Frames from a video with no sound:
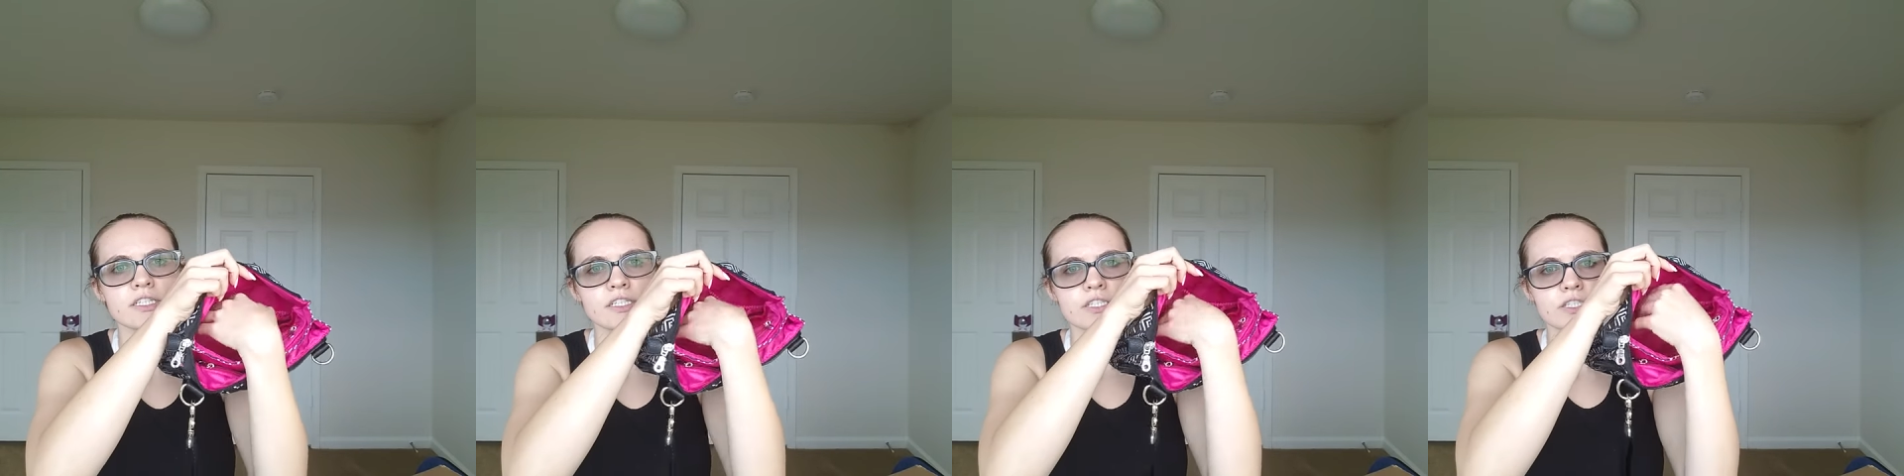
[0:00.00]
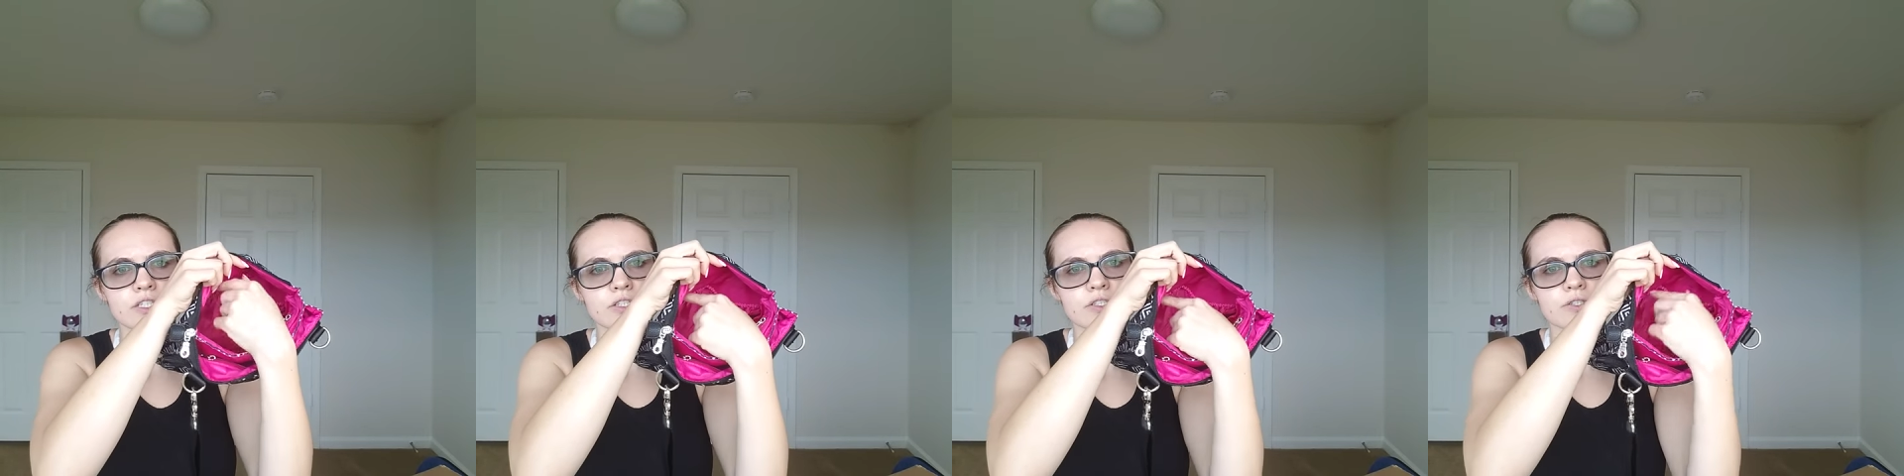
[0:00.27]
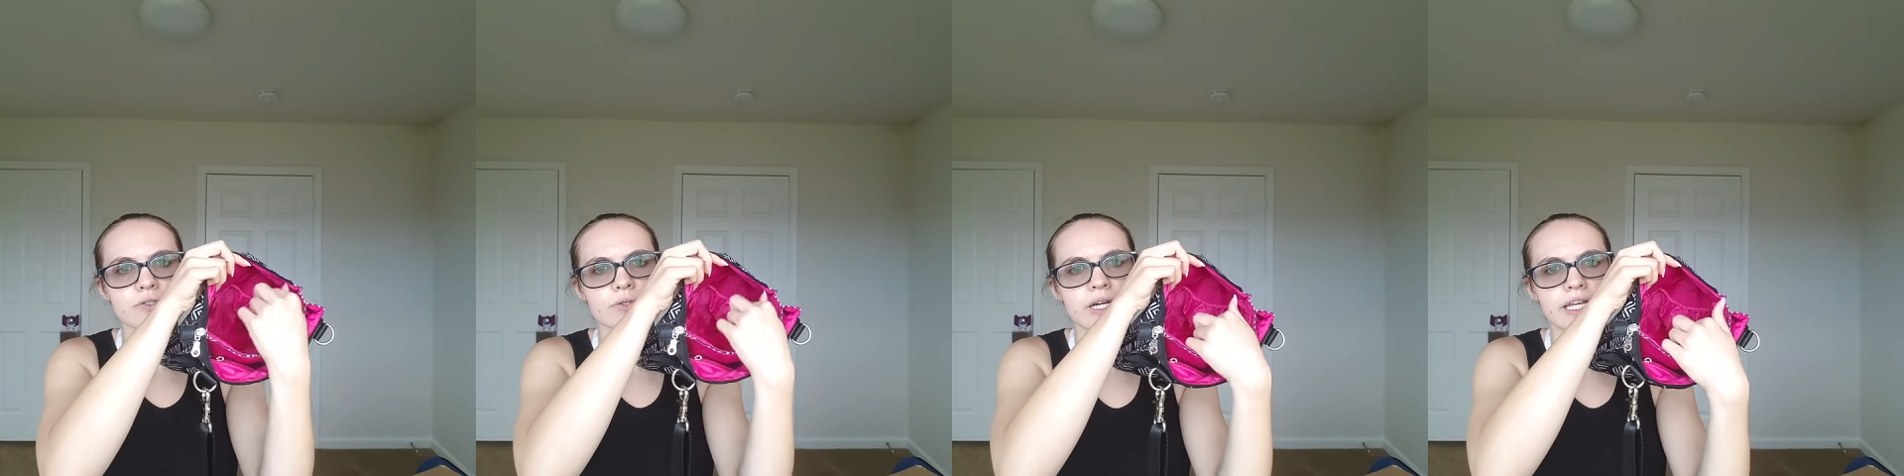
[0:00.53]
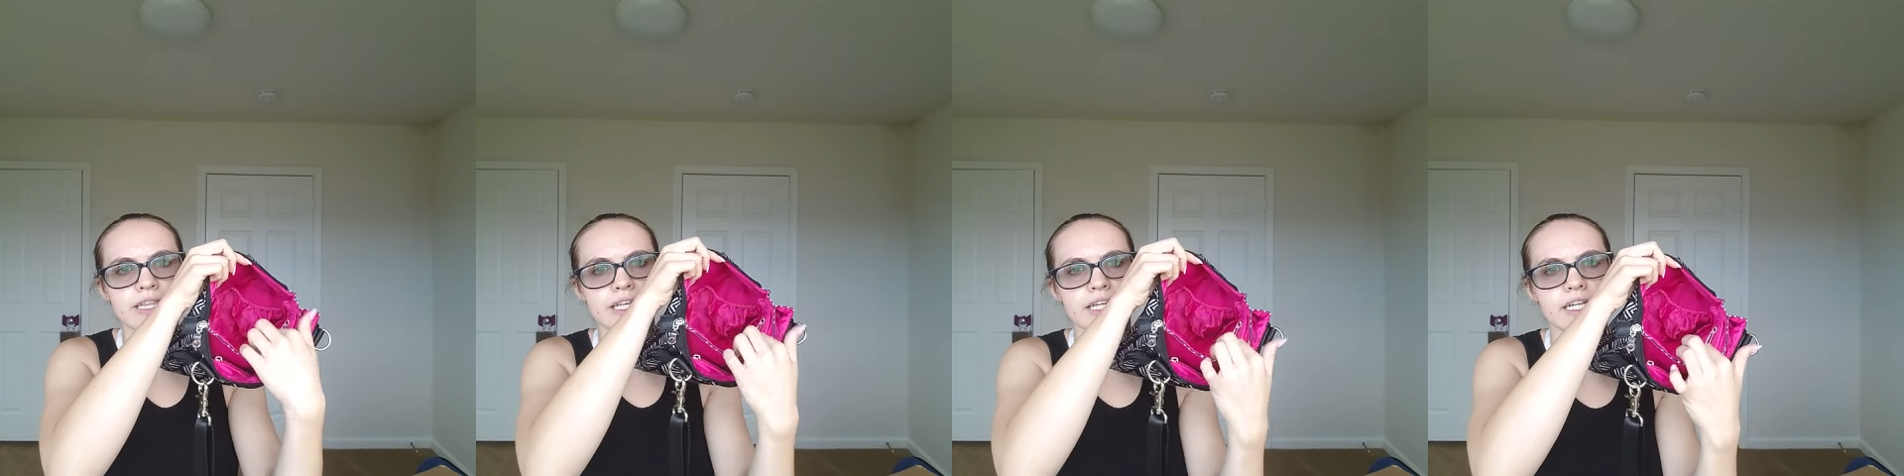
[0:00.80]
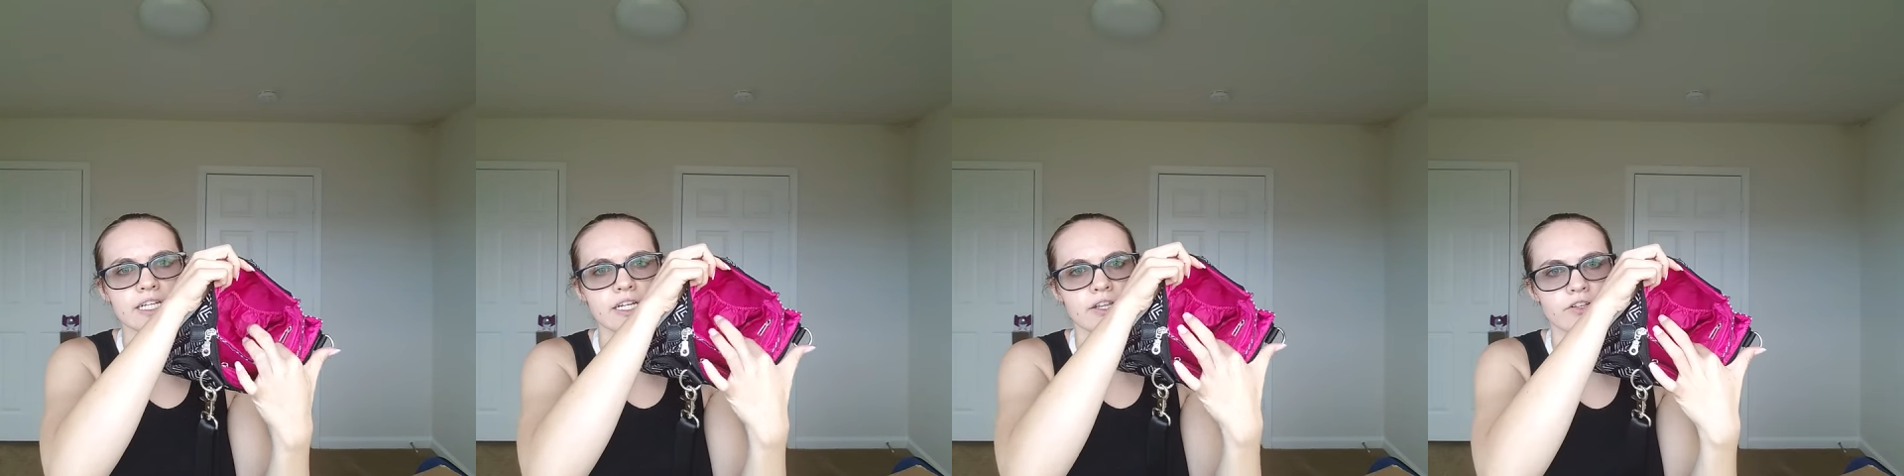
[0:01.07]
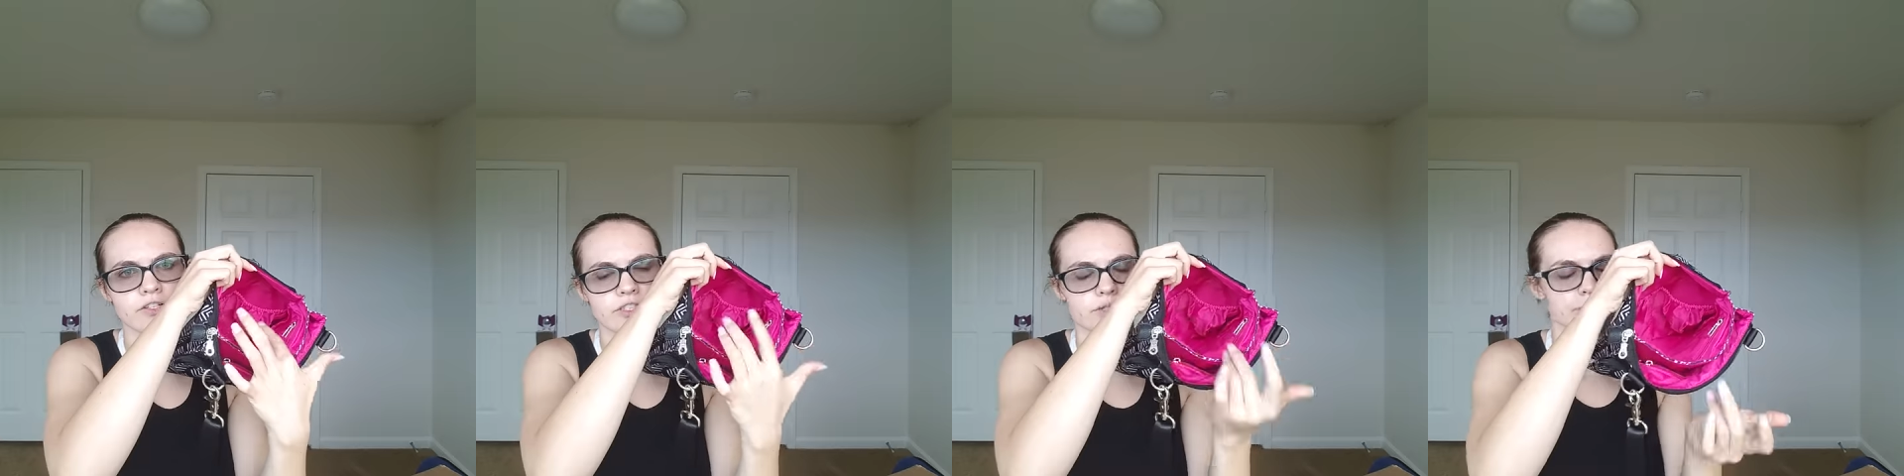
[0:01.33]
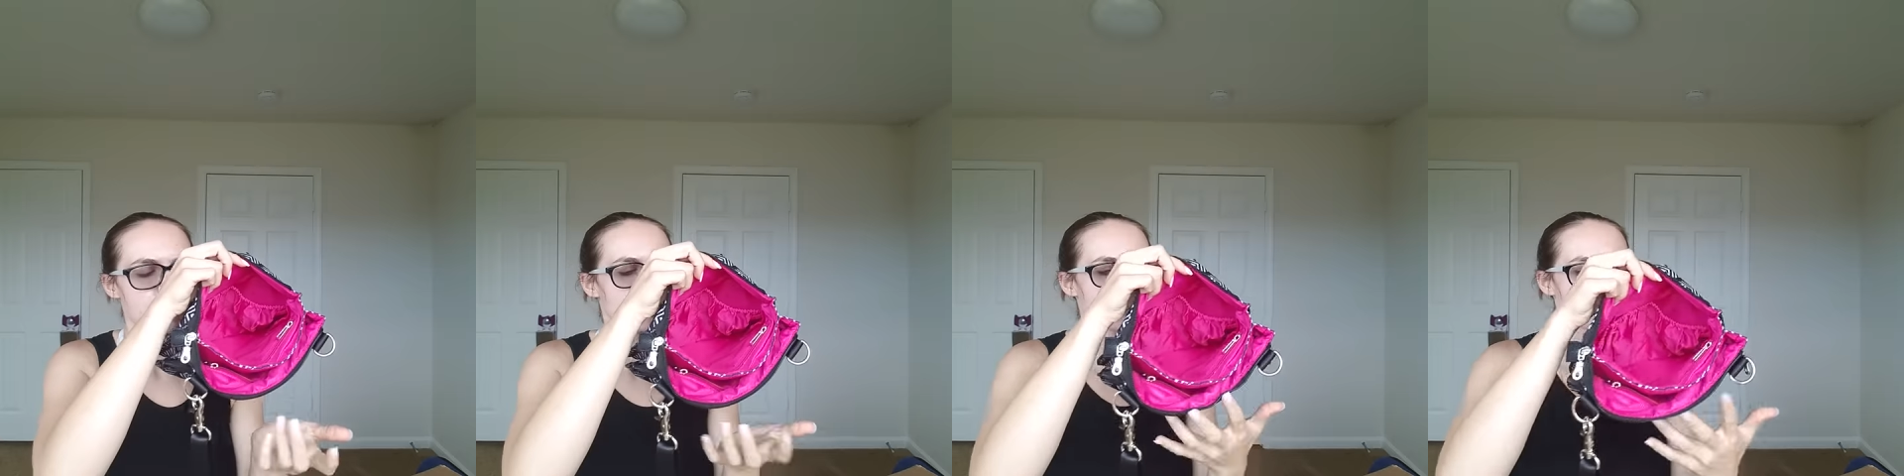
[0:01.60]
two, and then another zipper.